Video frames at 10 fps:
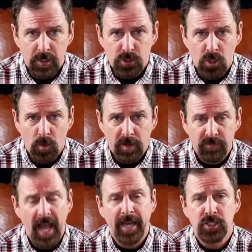So
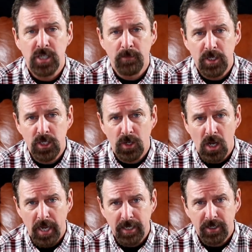if that is something you'd
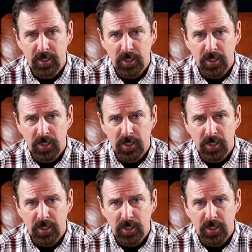like,